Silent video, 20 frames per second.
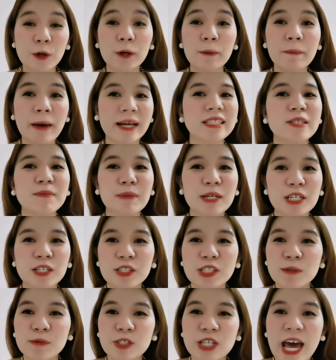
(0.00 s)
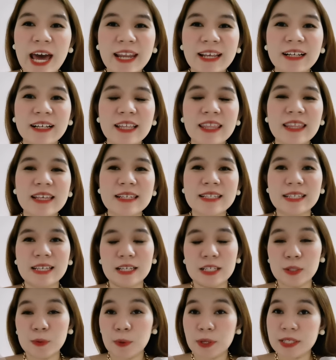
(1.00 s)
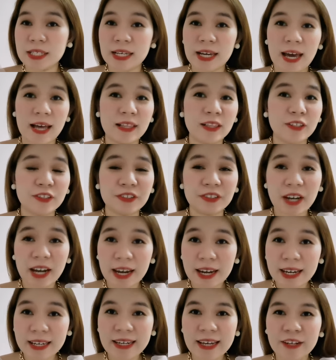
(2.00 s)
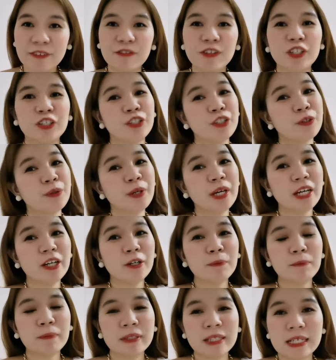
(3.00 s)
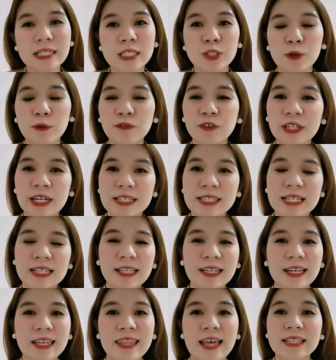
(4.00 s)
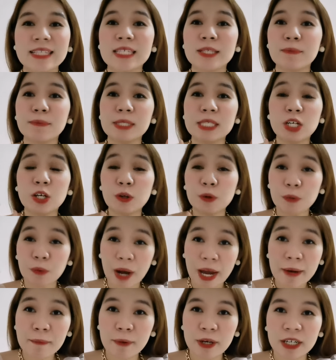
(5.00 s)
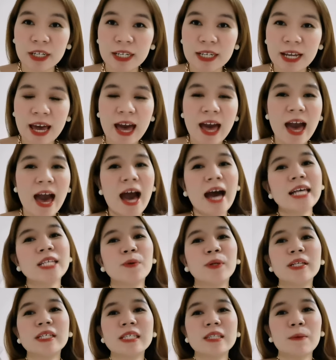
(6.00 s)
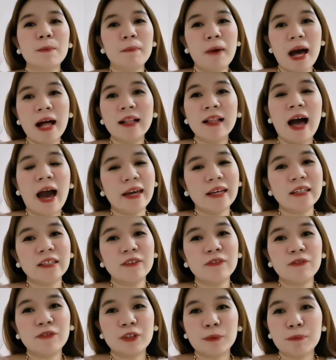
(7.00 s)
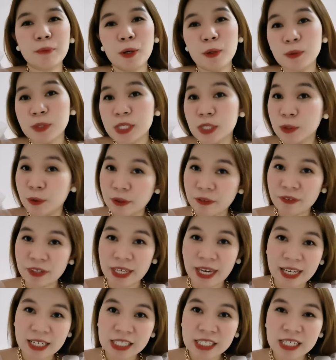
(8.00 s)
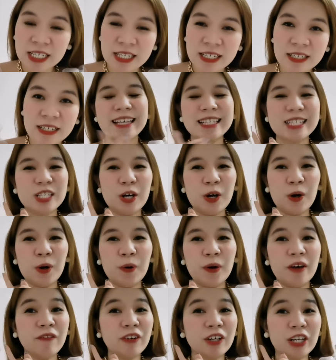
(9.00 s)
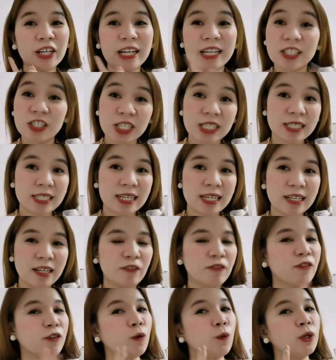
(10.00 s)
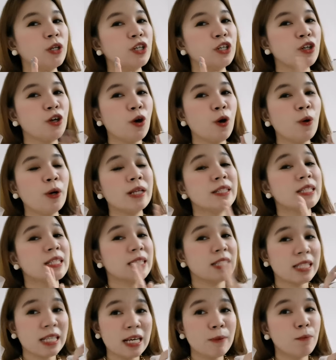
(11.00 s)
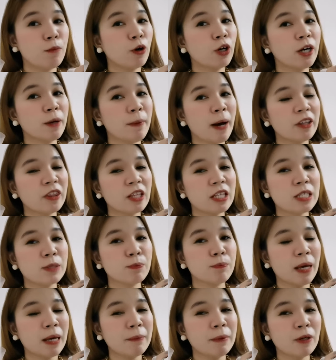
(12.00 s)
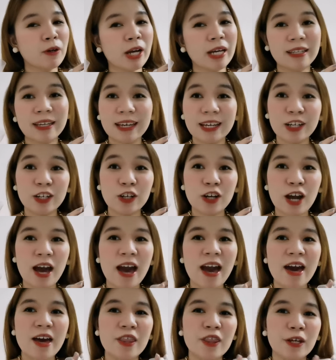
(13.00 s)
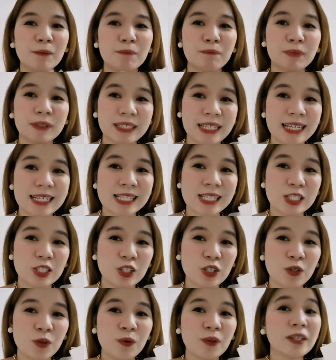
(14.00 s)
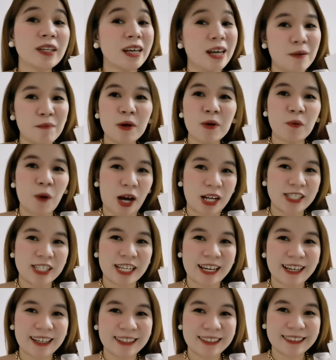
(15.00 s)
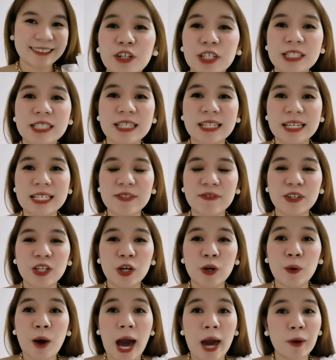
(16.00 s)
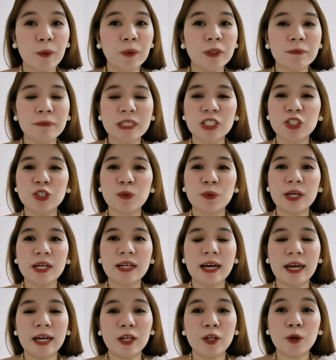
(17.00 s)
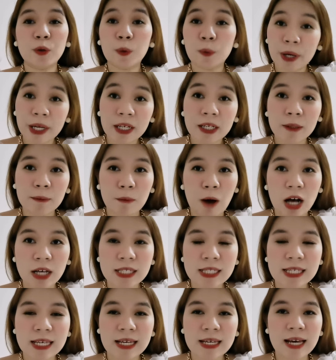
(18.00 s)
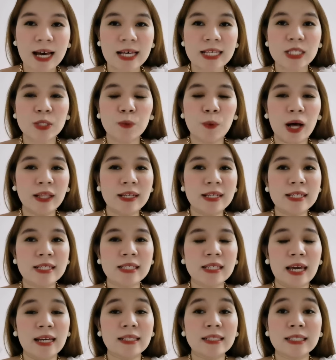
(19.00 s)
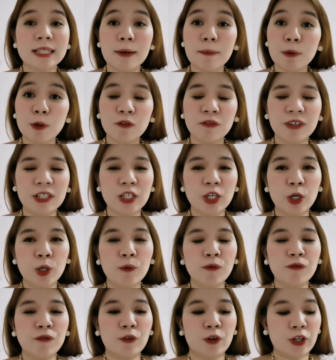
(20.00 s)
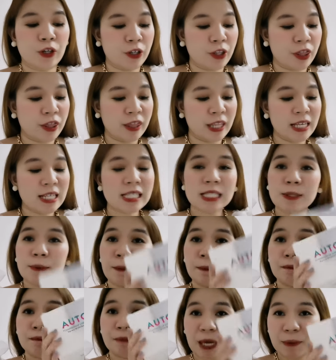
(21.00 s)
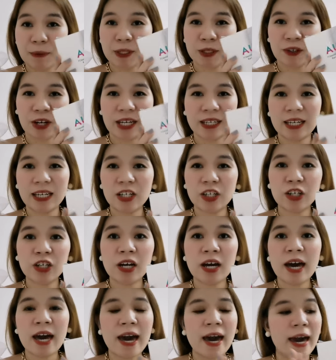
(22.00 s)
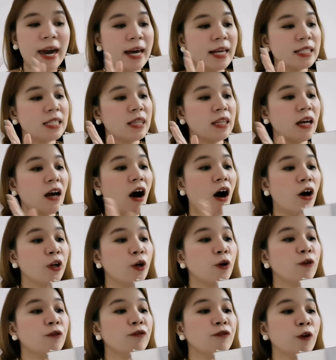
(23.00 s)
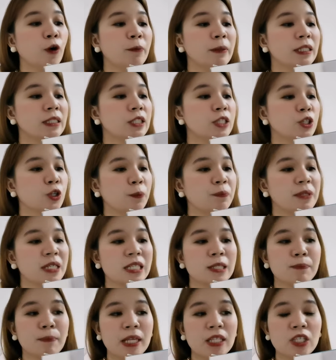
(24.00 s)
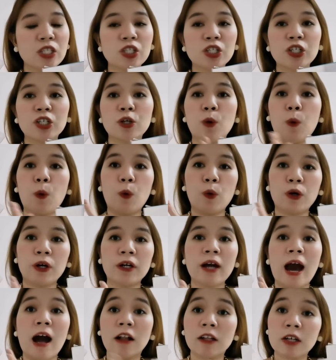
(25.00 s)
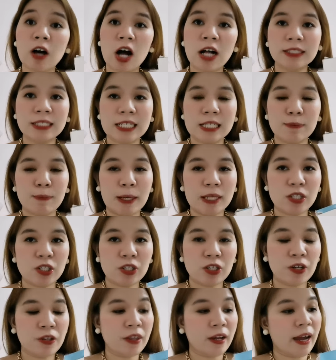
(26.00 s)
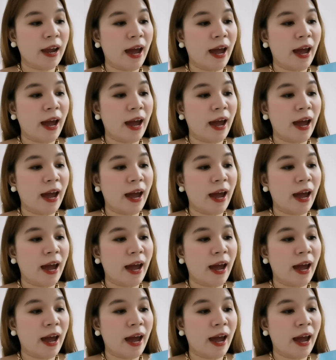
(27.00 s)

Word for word: love, so come back to my YouTube channel. This is once again Lorraine, and if you're new here, please don't forget to click on that subscribe button as well as the bell icon for post notification. So if you're interested and if you want to know and see more about this baby right here, then please do keep on watching. For today's video, I will be doing a quick unboxing as well as a demo video for this baby right here. It's the auto foaming soap dispenser or alcohol dispenser